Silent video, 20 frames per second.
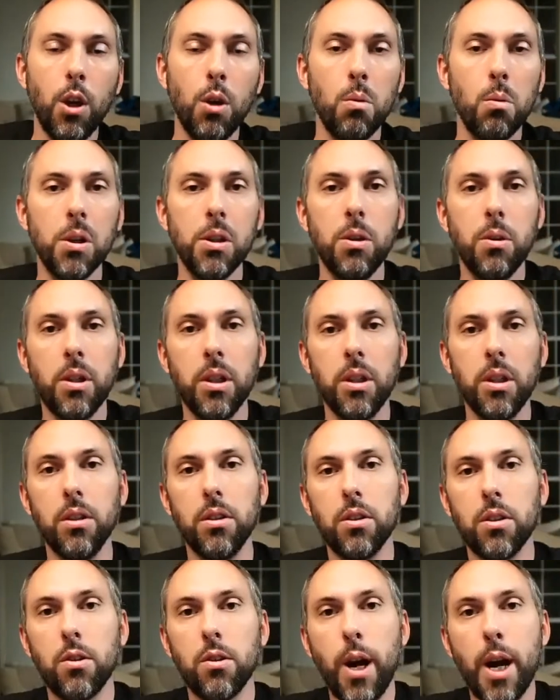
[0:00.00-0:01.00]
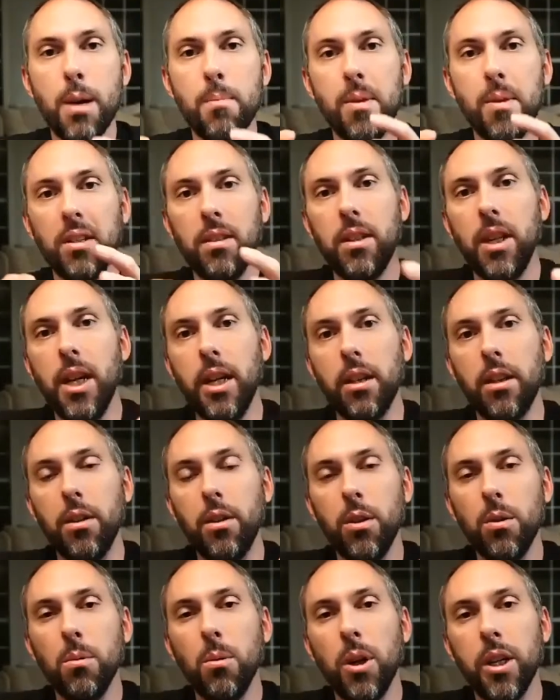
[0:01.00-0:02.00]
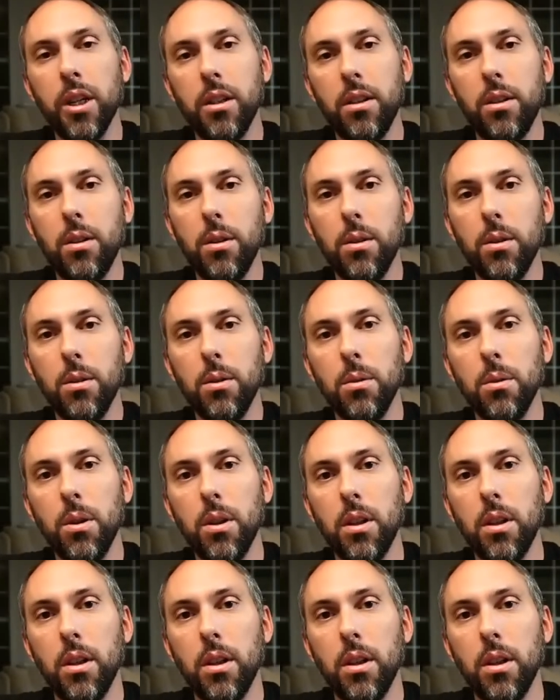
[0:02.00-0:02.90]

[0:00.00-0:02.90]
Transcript: where you can describe the state that you want it to